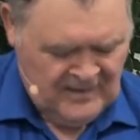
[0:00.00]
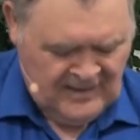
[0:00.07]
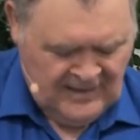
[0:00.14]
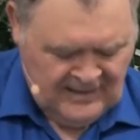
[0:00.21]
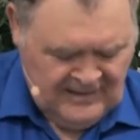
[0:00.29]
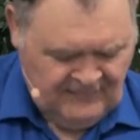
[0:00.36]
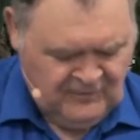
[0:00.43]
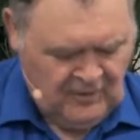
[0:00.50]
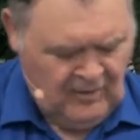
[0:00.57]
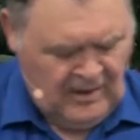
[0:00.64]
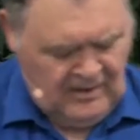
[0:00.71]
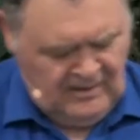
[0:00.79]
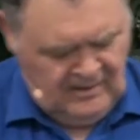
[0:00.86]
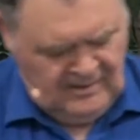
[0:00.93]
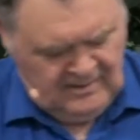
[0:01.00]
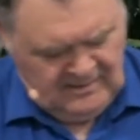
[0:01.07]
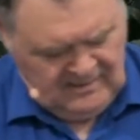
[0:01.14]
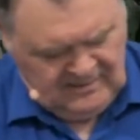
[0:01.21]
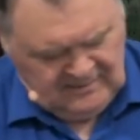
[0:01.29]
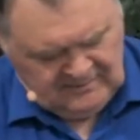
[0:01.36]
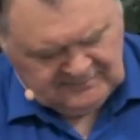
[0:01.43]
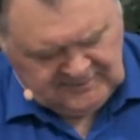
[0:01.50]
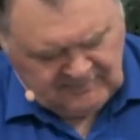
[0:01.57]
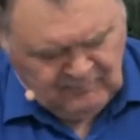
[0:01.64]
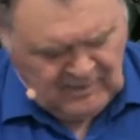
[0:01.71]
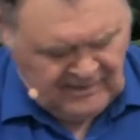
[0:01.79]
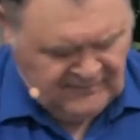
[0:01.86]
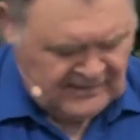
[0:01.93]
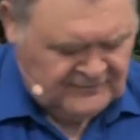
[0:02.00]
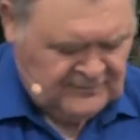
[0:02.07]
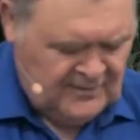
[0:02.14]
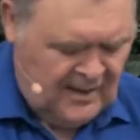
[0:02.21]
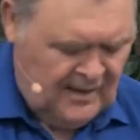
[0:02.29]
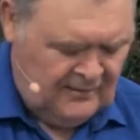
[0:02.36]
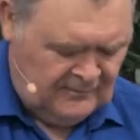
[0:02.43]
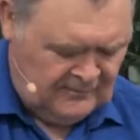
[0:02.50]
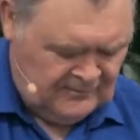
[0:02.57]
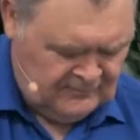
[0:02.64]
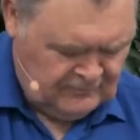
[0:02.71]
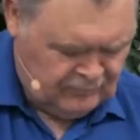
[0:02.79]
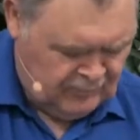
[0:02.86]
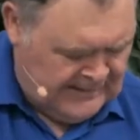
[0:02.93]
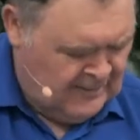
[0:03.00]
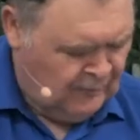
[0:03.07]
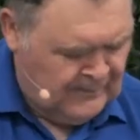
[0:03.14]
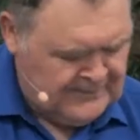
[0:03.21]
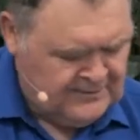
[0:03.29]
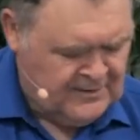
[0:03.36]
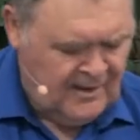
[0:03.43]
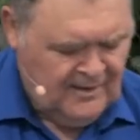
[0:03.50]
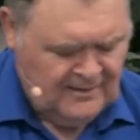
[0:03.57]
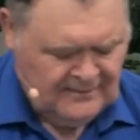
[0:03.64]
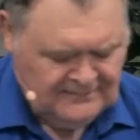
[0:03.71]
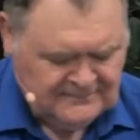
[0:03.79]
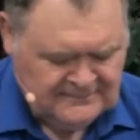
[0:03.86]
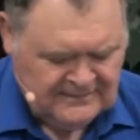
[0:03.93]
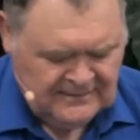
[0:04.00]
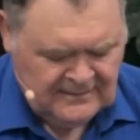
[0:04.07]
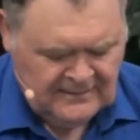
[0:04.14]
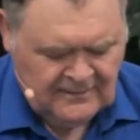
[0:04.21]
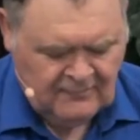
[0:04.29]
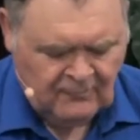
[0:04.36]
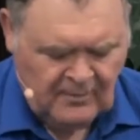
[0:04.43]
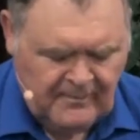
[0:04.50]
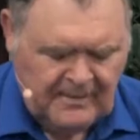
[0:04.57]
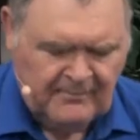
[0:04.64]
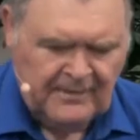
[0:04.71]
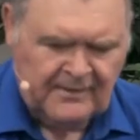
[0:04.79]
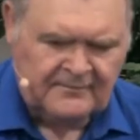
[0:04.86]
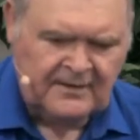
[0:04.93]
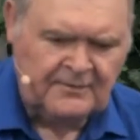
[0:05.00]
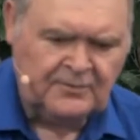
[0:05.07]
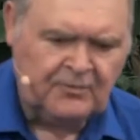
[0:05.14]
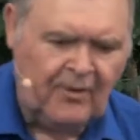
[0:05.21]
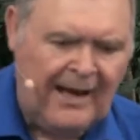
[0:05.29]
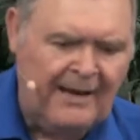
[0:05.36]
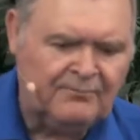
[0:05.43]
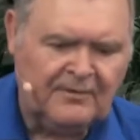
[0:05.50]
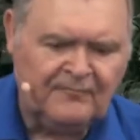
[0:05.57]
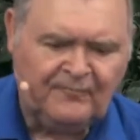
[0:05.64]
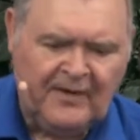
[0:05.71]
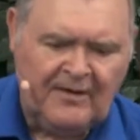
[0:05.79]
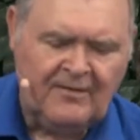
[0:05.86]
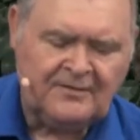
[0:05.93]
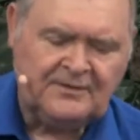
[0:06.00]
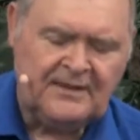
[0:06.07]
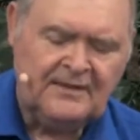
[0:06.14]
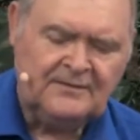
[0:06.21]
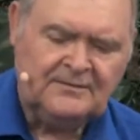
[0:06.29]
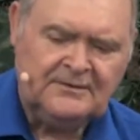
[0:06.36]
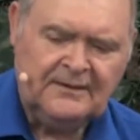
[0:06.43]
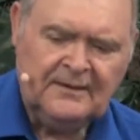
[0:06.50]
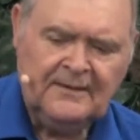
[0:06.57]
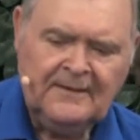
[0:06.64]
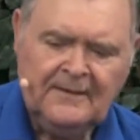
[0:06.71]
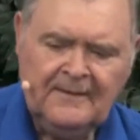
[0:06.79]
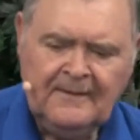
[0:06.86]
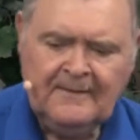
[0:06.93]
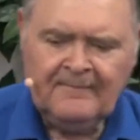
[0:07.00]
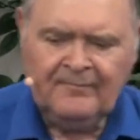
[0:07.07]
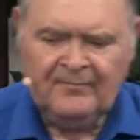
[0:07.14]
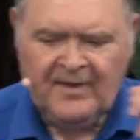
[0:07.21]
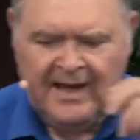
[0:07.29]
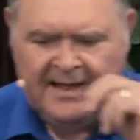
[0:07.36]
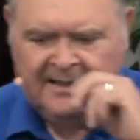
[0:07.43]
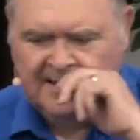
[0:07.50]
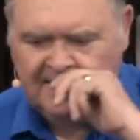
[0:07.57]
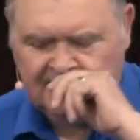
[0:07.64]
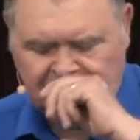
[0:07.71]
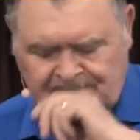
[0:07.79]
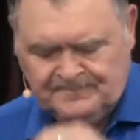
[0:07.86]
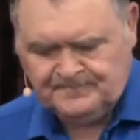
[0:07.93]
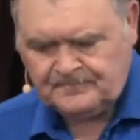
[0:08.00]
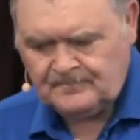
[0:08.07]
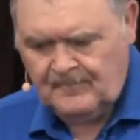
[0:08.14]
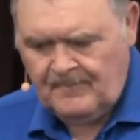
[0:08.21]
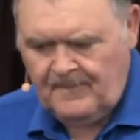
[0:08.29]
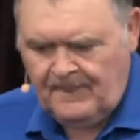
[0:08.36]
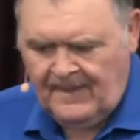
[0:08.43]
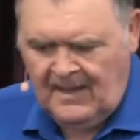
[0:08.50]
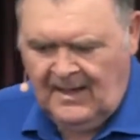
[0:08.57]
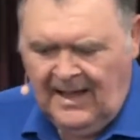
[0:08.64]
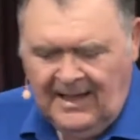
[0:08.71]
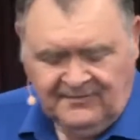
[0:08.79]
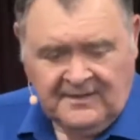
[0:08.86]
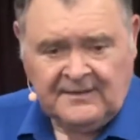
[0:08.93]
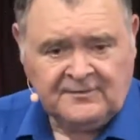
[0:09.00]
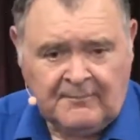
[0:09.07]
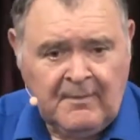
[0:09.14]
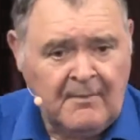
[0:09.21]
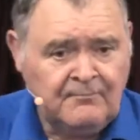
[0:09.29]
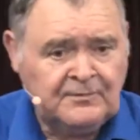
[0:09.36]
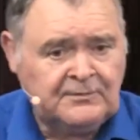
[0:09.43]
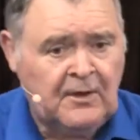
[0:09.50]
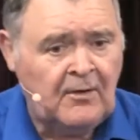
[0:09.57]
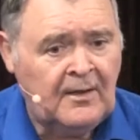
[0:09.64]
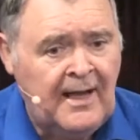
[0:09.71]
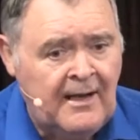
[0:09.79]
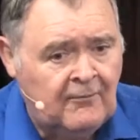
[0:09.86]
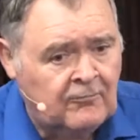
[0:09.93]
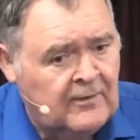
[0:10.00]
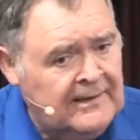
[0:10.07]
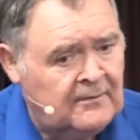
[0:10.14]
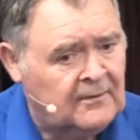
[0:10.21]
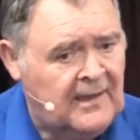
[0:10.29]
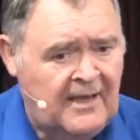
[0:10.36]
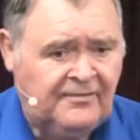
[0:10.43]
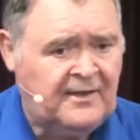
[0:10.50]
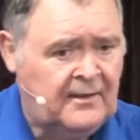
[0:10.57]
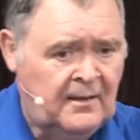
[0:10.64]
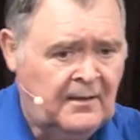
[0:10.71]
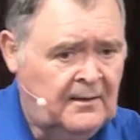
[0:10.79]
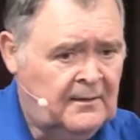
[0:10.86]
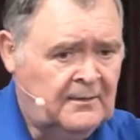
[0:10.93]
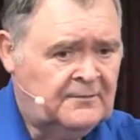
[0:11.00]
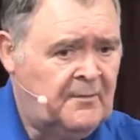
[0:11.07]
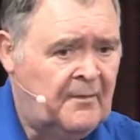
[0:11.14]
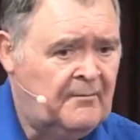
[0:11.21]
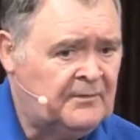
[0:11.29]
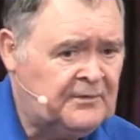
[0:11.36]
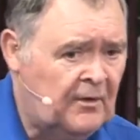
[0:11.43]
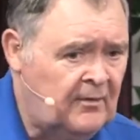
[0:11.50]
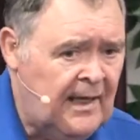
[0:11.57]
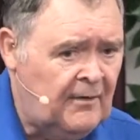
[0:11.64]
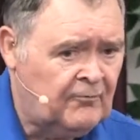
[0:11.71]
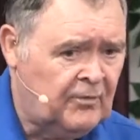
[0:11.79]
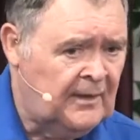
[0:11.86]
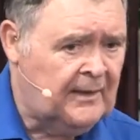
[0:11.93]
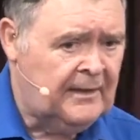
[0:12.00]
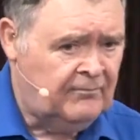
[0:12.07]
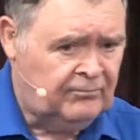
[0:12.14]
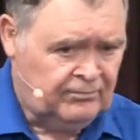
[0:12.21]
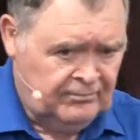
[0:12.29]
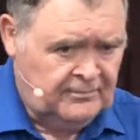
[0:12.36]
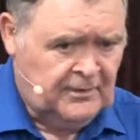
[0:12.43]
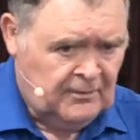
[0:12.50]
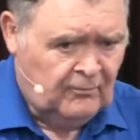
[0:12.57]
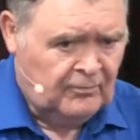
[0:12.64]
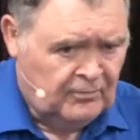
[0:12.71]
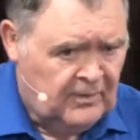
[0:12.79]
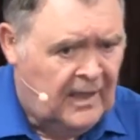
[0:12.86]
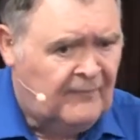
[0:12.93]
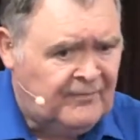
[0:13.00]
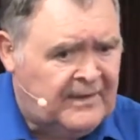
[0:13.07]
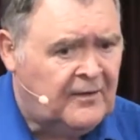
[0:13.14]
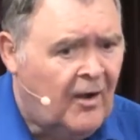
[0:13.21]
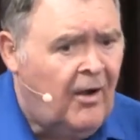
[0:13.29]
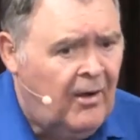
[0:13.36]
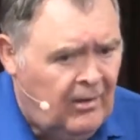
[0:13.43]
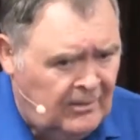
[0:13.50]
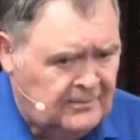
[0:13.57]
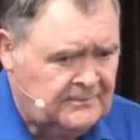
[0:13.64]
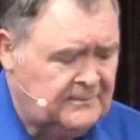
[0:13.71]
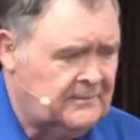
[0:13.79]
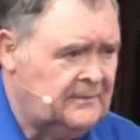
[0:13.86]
And if you're someone that's not real with God, remember that these scribes and Pharisees, they, I think some of them started out real. I think some of them started out really, loving God.